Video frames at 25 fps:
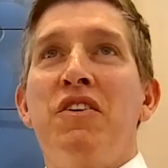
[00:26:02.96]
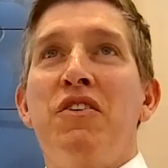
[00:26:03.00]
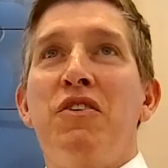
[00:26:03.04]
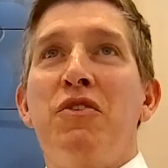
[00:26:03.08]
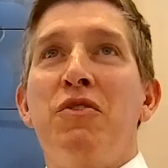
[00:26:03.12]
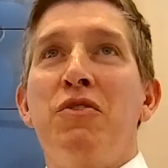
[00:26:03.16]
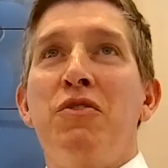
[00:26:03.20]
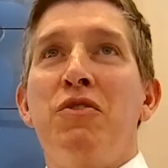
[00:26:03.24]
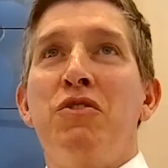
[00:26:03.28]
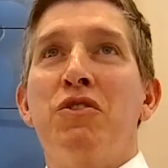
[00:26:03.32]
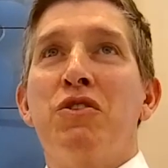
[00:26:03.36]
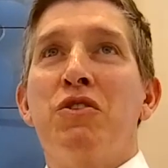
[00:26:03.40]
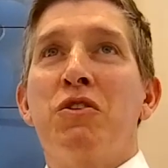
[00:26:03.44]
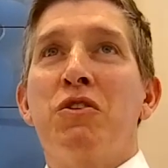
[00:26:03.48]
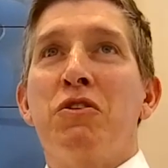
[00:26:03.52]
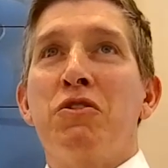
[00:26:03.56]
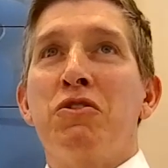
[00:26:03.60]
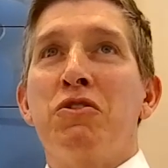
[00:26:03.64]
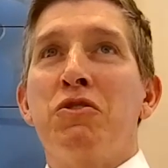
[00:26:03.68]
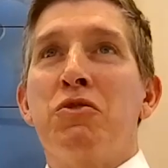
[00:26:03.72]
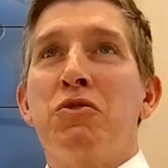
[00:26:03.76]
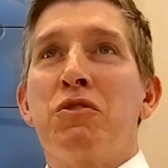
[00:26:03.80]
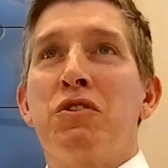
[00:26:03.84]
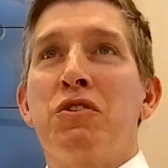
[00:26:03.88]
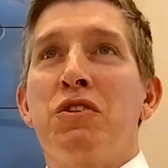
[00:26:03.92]
huge
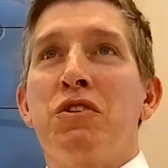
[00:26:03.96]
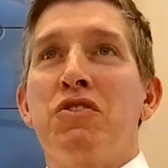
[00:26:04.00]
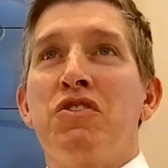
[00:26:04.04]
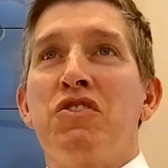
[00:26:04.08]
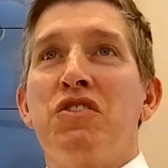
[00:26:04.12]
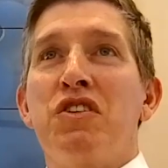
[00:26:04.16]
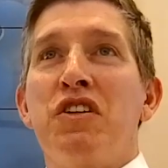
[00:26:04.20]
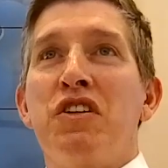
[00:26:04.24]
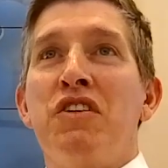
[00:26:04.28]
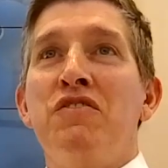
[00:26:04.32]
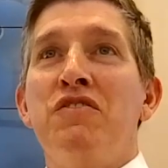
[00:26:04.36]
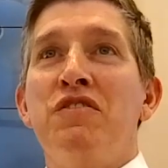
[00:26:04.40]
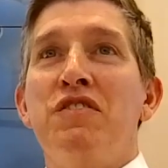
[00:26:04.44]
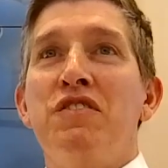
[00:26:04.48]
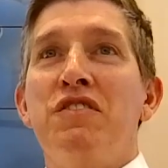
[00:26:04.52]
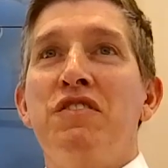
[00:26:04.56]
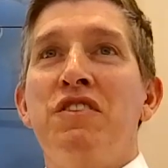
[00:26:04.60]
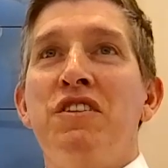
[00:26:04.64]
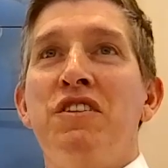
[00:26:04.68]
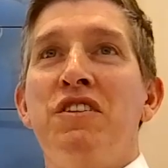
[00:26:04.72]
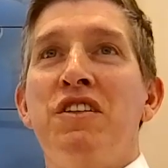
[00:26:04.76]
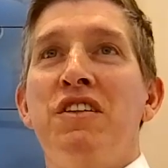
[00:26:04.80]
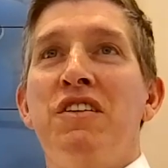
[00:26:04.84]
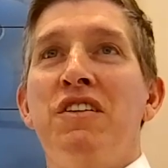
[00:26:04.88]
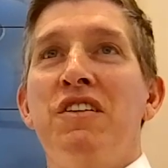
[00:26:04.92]
cultural shift
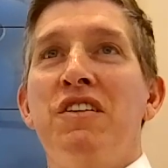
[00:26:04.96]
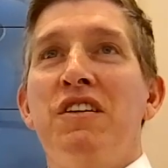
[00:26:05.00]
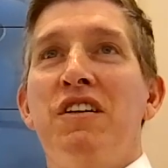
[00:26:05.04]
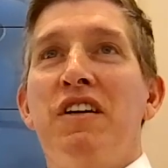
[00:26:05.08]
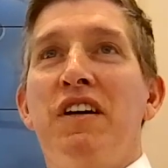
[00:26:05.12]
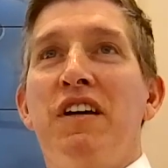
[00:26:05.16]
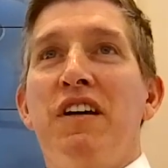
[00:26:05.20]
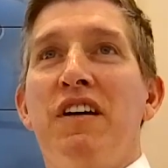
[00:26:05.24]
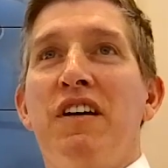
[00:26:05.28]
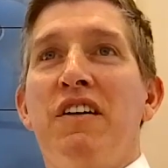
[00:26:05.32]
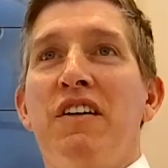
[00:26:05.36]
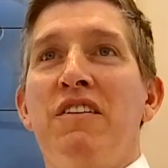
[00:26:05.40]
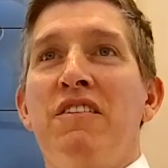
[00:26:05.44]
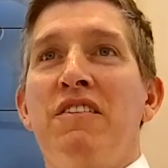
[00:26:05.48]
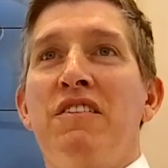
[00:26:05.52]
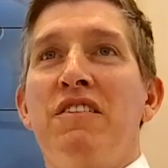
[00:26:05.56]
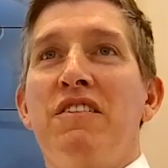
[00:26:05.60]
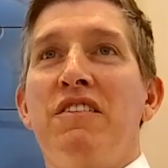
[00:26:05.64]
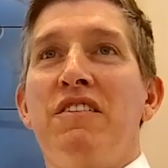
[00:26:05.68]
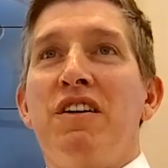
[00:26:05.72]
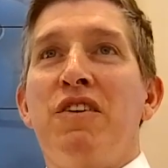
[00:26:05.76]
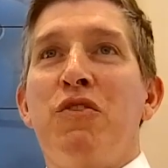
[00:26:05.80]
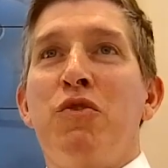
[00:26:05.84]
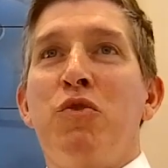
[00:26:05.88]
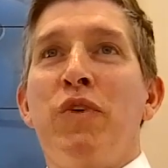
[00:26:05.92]
and
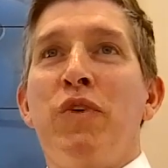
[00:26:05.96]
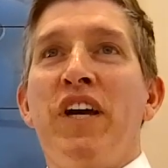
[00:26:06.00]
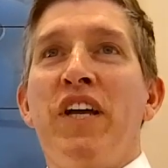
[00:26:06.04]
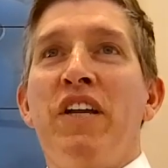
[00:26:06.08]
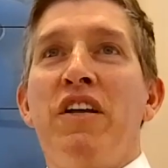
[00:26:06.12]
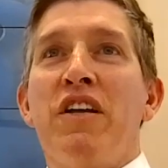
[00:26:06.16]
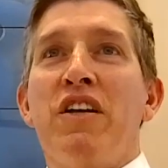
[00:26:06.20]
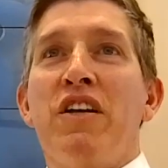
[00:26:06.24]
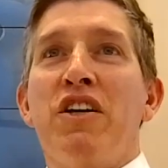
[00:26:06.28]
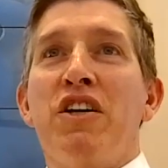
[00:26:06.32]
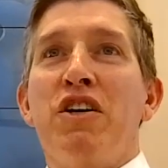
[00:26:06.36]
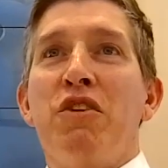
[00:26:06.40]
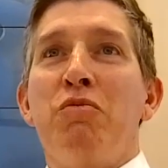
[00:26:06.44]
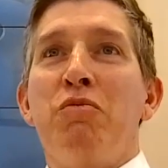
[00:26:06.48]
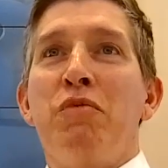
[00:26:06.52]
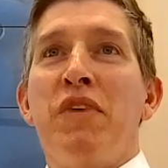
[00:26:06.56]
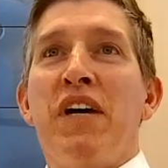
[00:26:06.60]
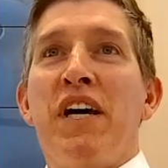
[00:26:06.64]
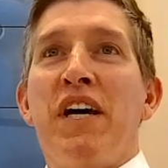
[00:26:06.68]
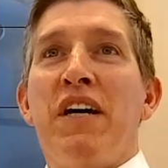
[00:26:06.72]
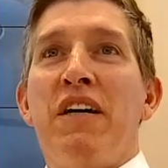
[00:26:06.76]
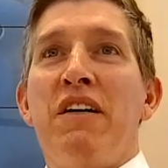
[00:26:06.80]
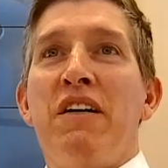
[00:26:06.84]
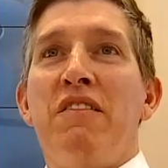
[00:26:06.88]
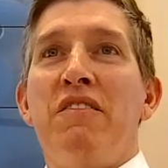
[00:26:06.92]
a way to
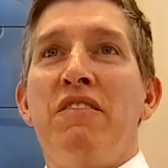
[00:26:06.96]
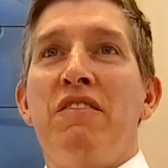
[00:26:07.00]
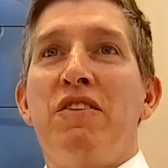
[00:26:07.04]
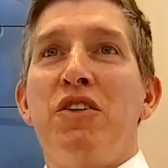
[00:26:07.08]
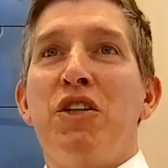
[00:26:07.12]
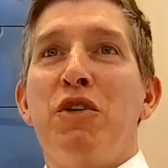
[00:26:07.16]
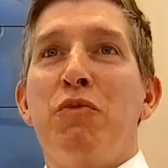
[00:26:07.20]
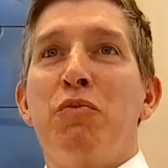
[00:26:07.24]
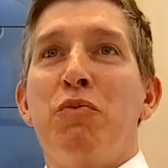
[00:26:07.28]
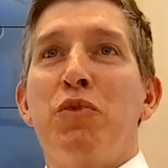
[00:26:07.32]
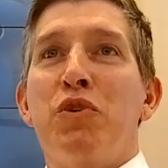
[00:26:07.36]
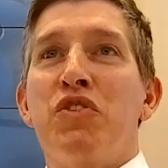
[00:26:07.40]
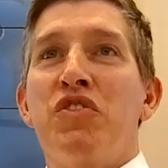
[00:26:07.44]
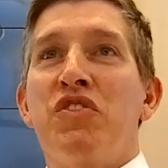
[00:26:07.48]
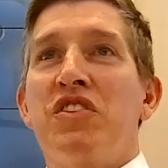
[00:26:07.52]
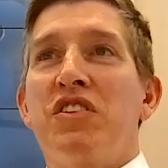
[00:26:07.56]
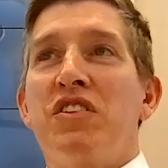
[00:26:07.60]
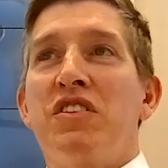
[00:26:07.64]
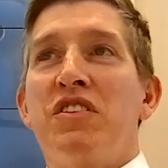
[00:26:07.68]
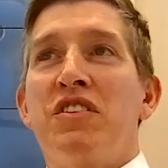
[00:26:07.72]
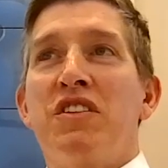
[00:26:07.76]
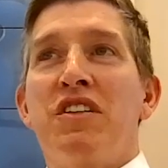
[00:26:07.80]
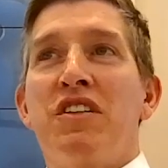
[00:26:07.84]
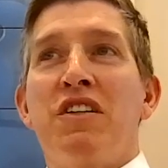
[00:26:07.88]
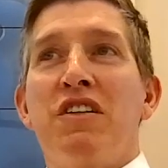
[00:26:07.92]
combat
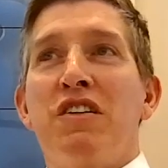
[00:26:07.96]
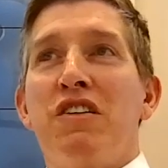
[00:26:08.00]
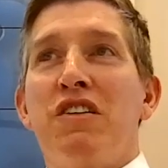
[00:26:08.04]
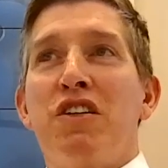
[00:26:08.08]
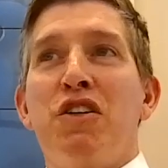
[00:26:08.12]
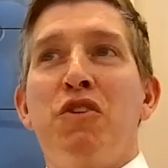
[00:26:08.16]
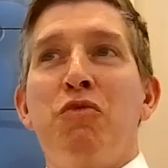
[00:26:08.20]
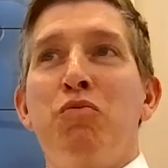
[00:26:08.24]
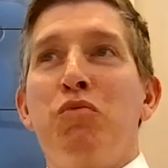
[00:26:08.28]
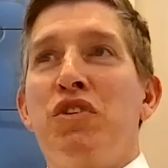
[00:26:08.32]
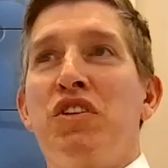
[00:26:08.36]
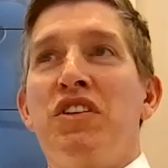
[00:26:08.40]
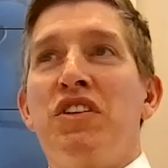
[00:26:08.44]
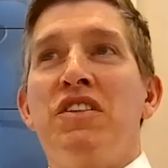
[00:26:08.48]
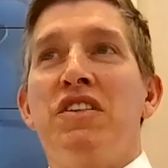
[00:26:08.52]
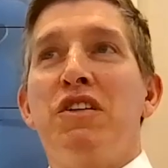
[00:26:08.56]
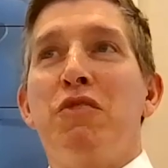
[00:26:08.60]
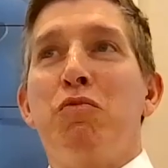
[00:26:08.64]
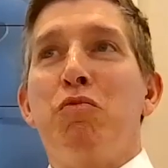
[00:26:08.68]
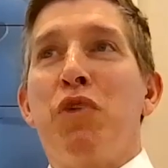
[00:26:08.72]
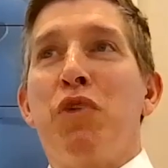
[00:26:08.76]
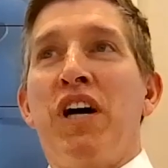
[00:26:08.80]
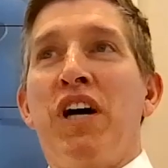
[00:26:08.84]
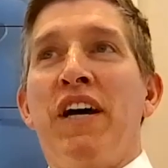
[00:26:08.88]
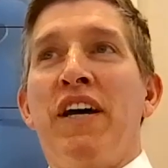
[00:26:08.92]
persistent
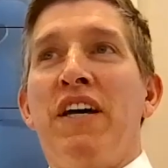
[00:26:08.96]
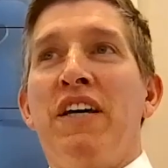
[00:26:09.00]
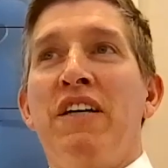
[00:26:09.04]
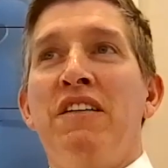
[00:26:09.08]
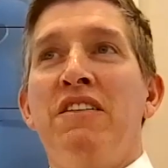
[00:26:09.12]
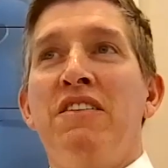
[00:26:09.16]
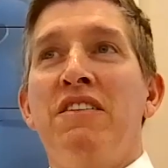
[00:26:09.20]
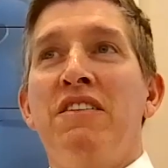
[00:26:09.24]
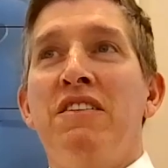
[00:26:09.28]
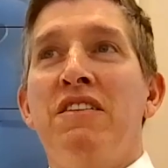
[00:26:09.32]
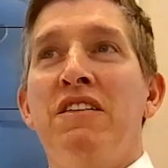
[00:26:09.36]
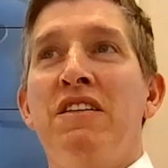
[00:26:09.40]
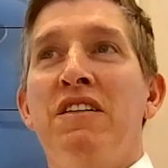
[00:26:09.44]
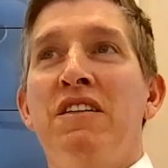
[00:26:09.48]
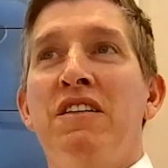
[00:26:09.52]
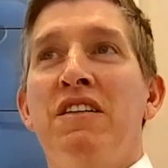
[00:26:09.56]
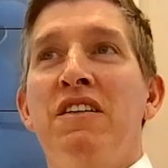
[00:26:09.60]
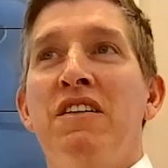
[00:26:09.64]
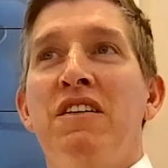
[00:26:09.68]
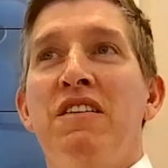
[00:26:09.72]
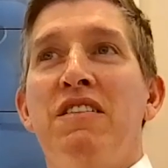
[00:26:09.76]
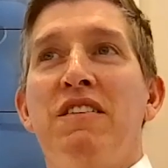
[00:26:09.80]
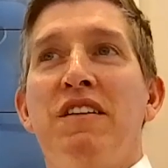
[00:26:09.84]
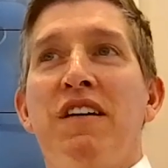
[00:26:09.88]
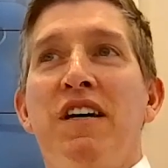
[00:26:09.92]
implicit bias
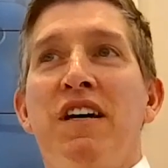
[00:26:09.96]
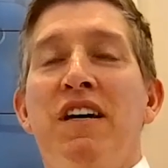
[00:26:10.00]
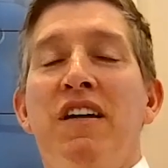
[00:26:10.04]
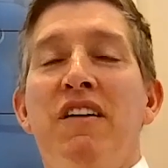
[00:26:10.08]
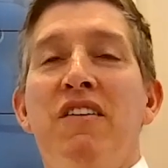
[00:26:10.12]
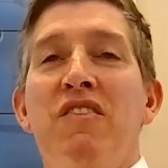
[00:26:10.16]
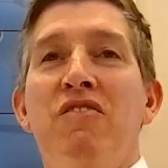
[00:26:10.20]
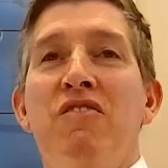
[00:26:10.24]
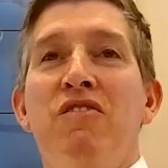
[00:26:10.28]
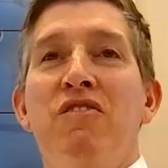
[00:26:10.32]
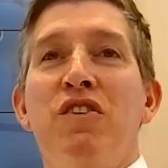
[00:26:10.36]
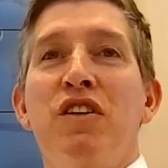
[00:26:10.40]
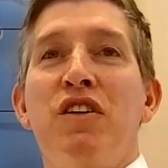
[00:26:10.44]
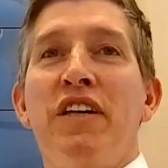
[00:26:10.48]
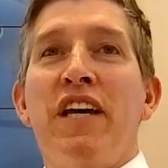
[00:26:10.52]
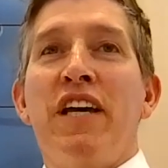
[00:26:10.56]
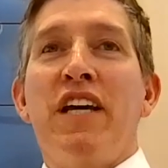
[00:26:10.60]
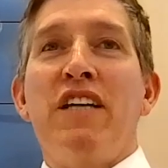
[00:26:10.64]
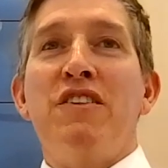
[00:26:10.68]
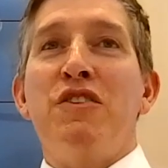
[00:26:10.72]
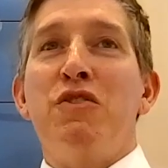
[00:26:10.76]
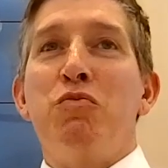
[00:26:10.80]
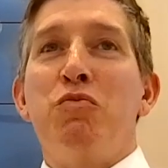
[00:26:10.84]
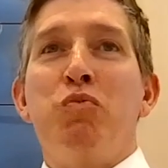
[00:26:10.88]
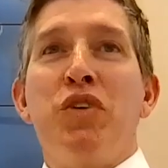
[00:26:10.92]
that really
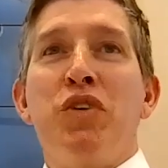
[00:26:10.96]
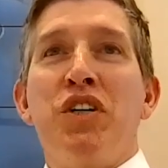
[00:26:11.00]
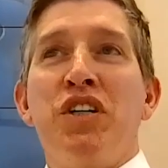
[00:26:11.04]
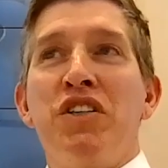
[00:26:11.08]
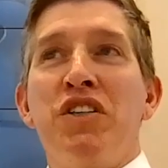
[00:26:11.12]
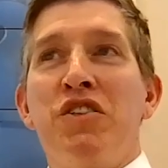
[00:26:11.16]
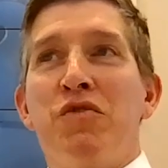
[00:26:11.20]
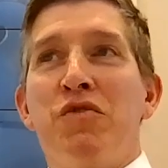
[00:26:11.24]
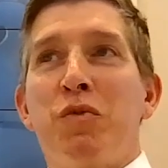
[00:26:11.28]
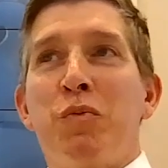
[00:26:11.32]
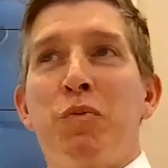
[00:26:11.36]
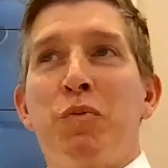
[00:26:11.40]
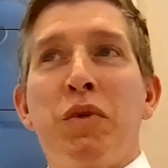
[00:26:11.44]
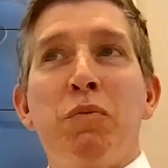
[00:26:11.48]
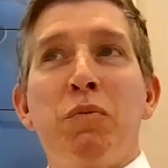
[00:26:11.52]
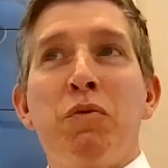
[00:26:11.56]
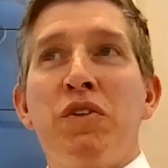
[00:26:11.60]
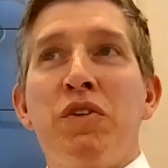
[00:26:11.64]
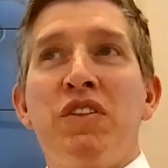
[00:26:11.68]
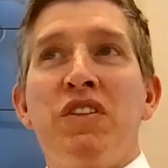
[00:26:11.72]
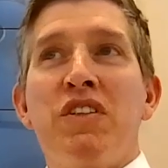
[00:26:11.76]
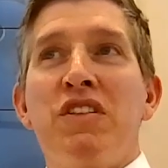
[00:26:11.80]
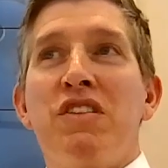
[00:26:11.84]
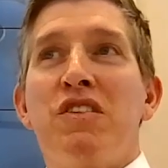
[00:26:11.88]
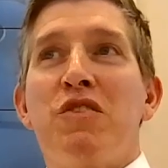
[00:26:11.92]
hasn't budged for people
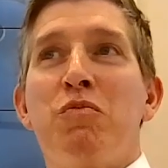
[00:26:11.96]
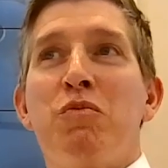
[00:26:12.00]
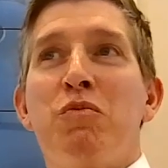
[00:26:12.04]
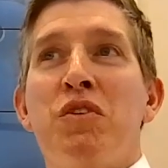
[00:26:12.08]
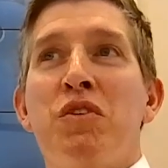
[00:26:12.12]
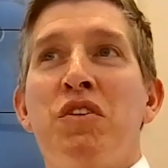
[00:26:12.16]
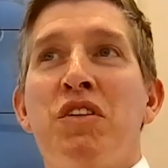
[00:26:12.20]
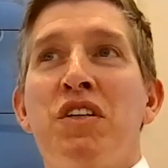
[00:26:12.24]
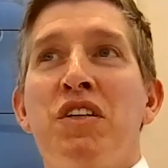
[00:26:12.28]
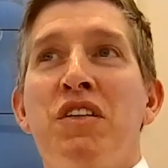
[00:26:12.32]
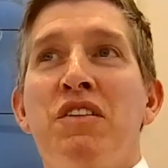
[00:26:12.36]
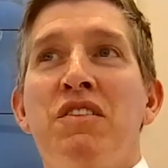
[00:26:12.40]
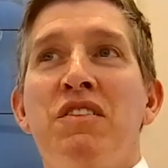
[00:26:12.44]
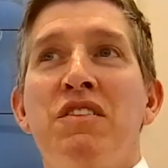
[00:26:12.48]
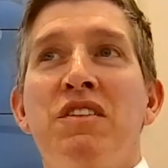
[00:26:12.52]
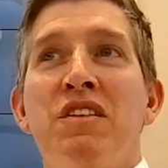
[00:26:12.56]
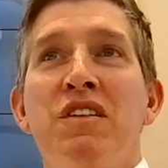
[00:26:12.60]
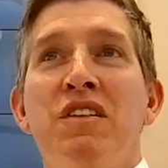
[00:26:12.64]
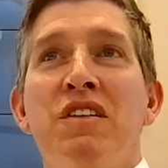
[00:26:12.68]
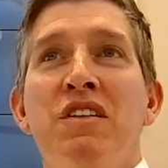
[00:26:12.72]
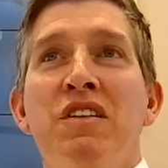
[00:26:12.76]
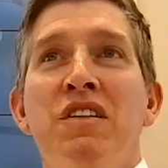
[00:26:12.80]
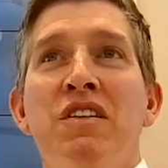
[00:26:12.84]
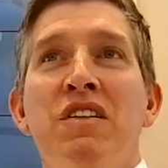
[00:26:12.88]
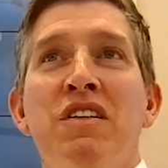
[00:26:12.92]
with disabilities.
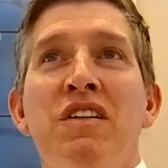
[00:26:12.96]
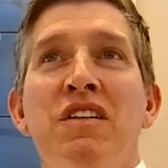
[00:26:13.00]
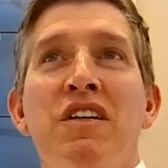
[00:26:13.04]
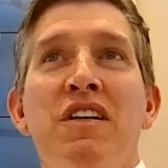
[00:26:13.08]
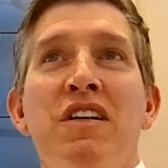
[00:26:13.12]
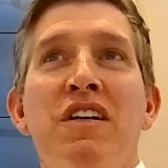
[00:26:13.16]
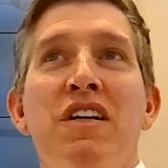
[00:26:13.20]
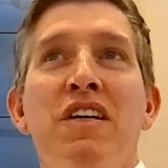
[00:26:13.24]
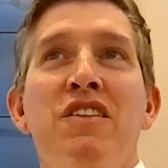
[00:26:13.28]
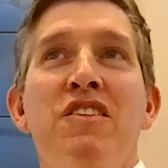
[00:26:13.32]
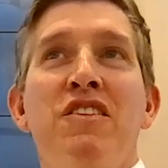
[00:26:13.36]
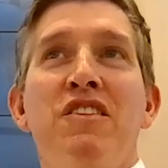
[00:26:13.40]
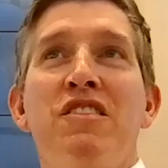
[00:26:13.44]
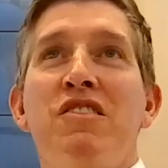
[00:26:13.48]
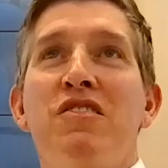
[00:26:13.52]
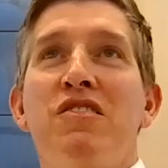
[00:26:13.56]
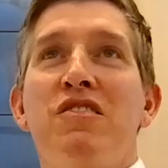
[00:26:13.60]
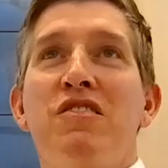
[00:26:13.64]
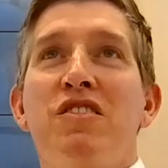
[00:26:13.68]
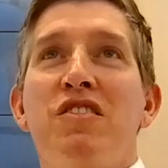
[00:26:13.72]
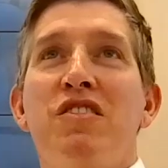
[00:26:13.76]
It's